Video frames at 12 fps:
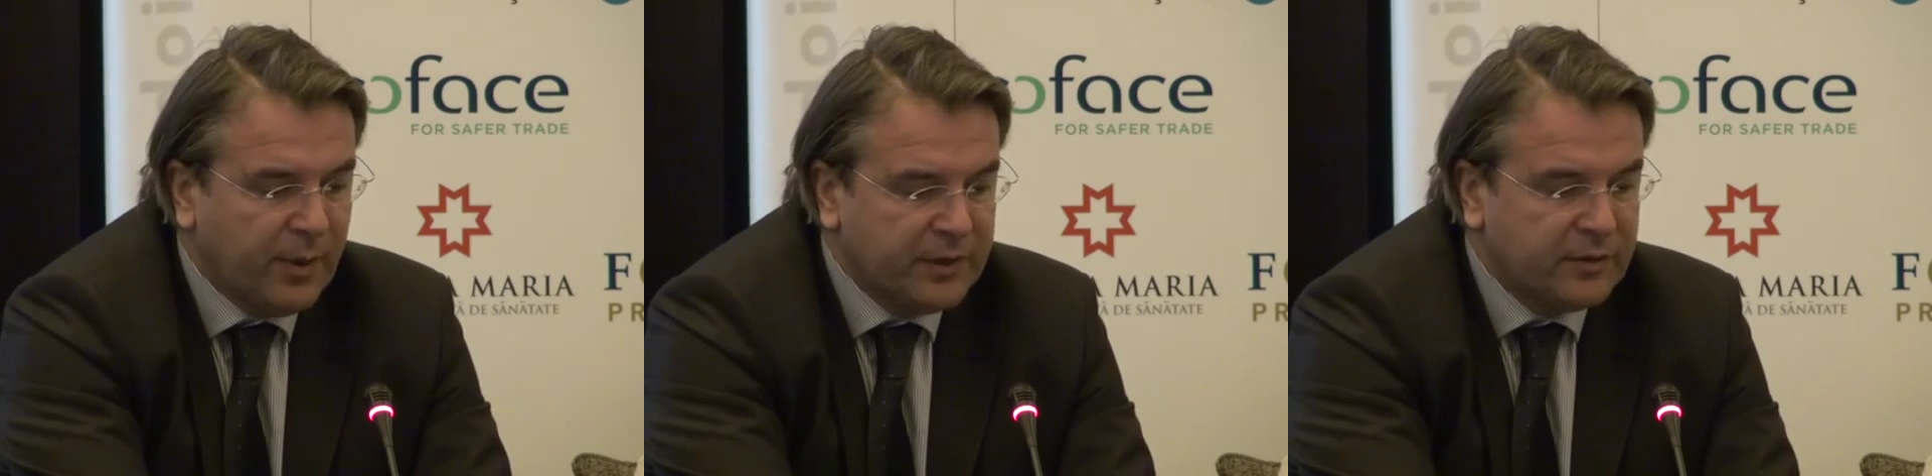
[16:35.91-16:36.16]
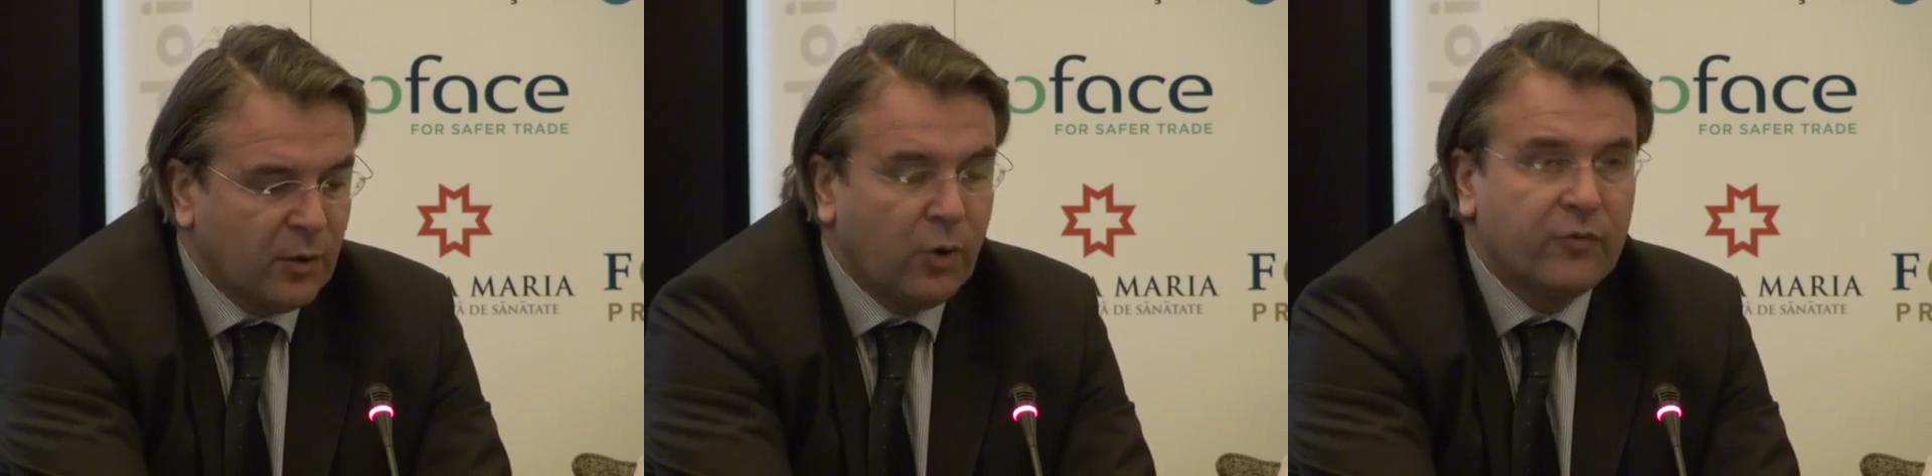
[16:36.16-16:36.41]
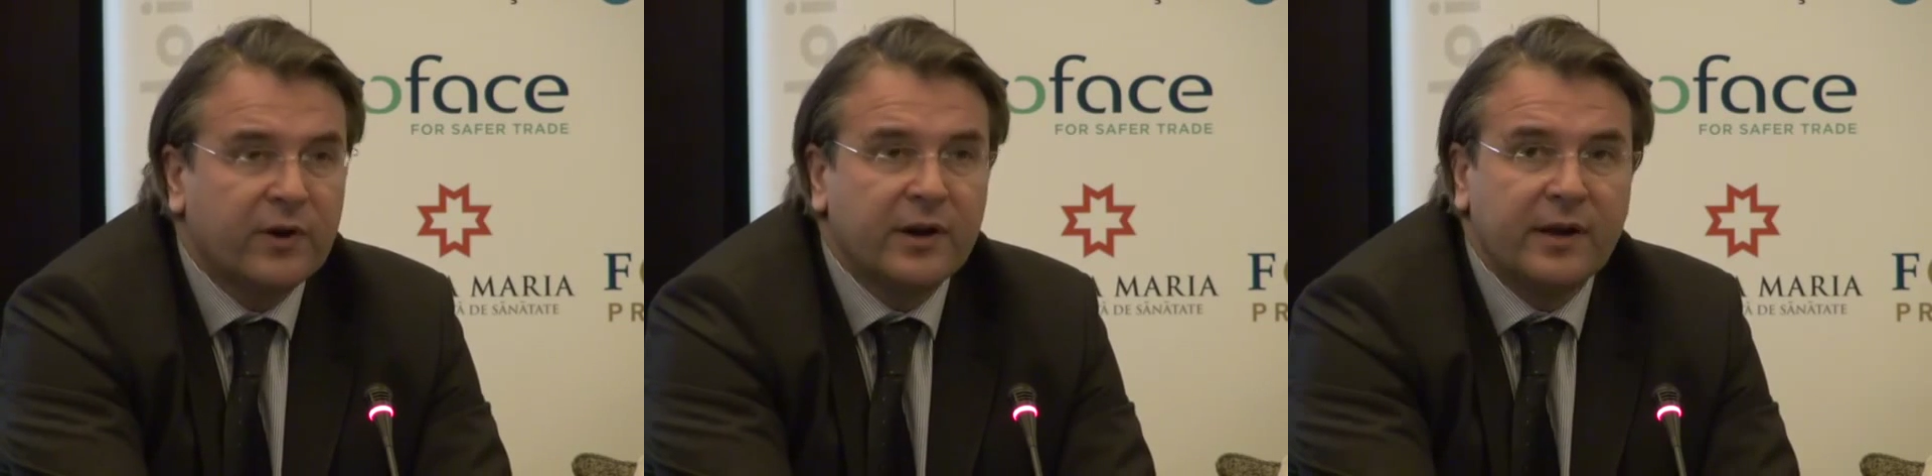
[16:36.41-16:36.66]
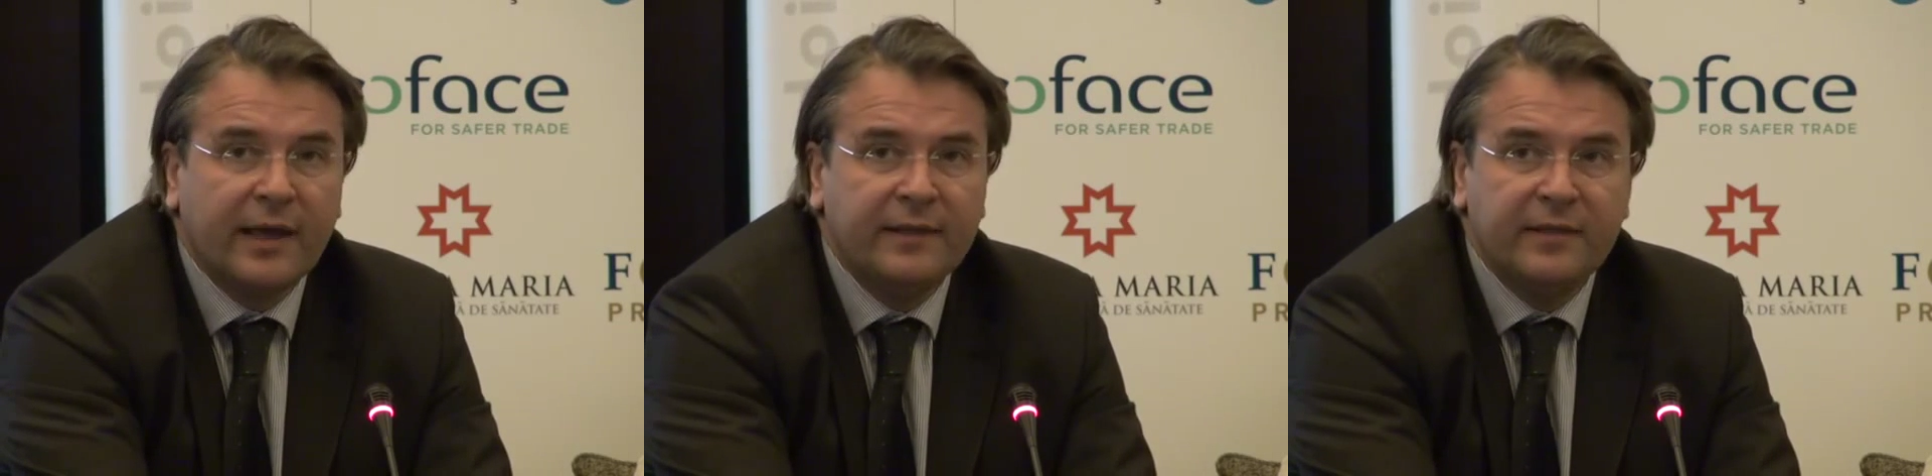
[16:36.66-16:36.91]
But over
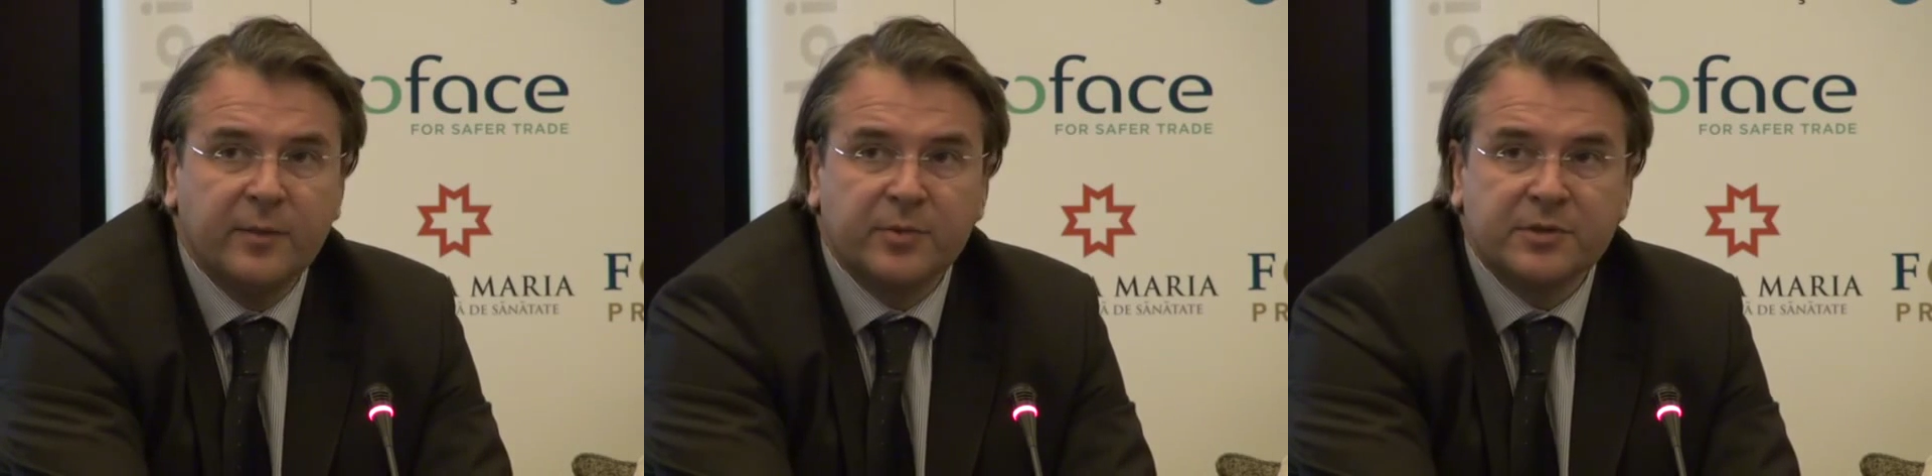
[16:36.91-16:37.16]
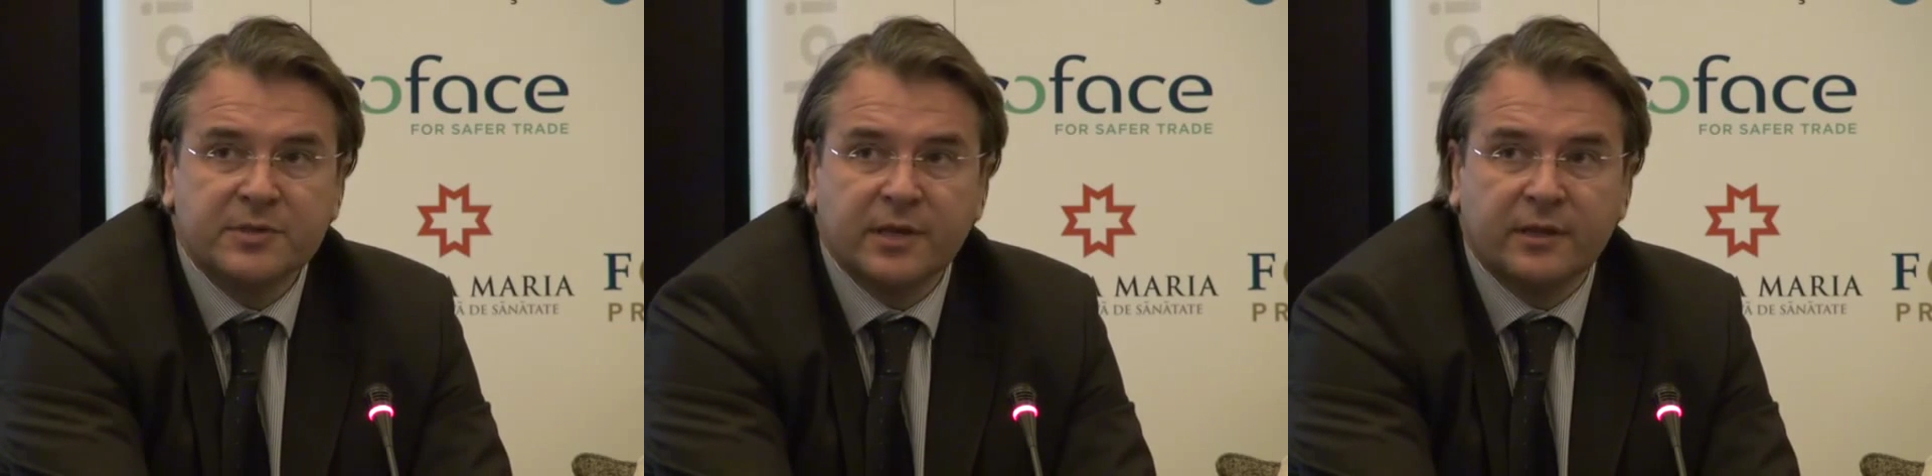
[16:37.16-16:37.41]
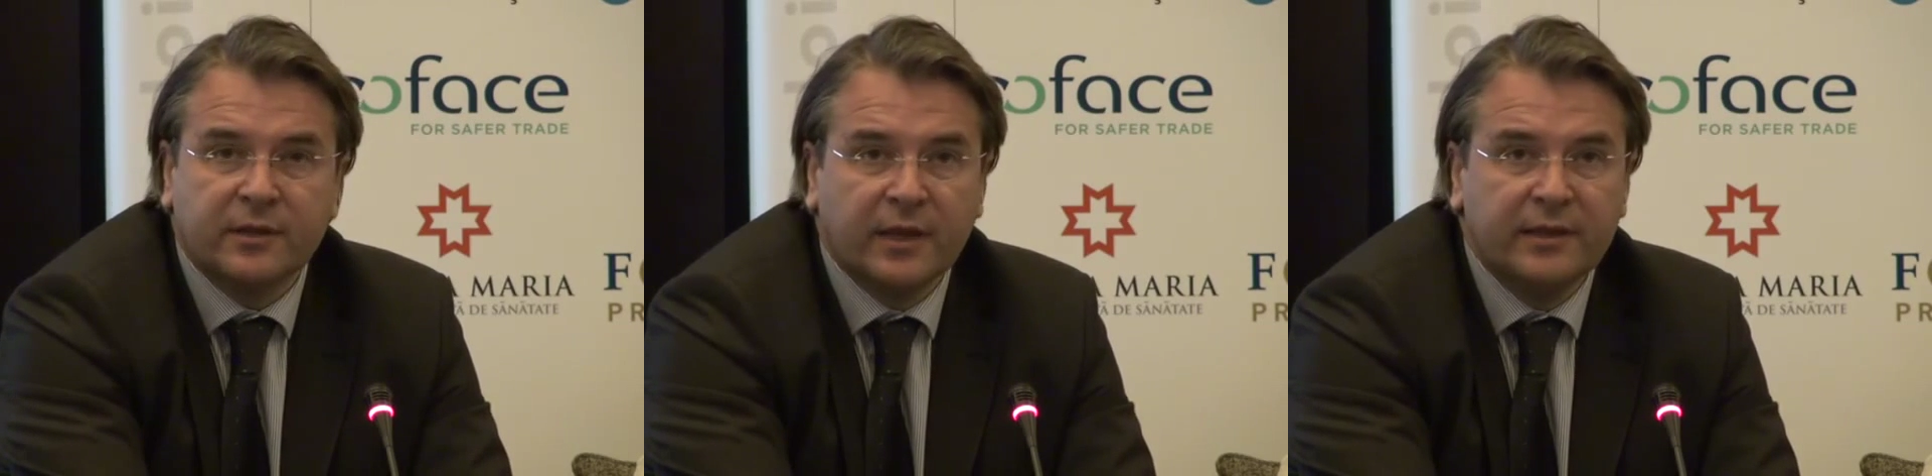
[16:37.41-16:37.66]
90%,